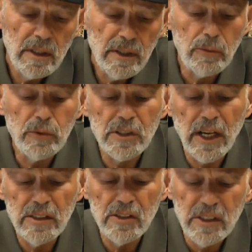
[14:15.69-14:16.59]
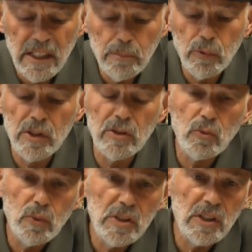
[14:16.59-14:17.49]
that resides deep within the
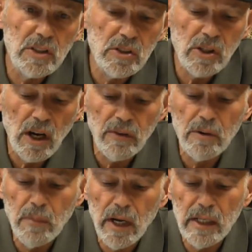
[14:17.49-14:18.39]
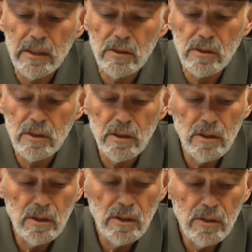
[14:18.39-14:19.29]
recesses of our minds,
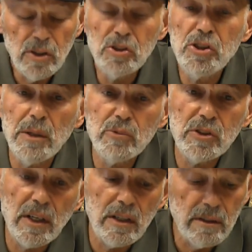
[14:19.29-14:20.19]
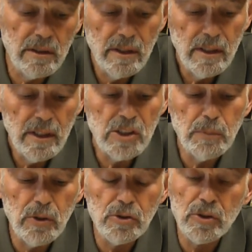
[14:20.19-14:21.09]
to jumpstart a
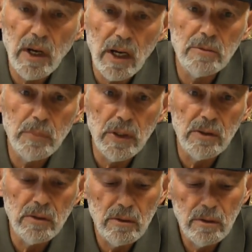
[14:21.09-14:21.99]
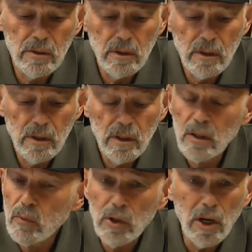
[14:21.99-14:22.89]
spiritual heartbeat.
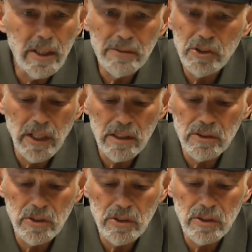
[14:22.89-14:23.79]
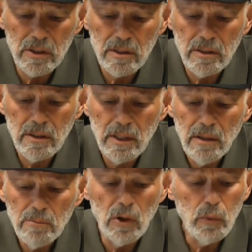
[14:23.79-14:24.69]
We all have challenges,
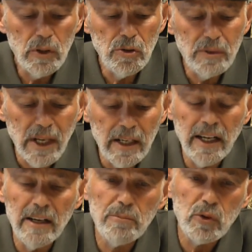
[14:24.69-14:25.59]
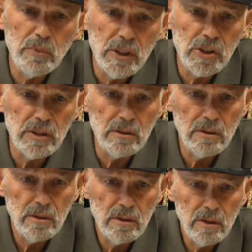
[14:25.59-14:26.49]
but we do not have permission
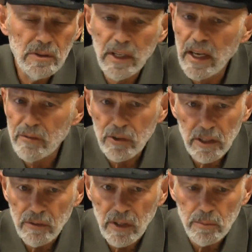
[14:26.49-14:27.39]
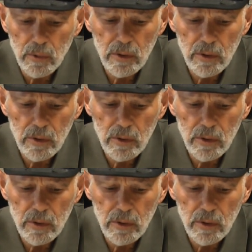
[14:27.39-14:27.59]
to ever give up.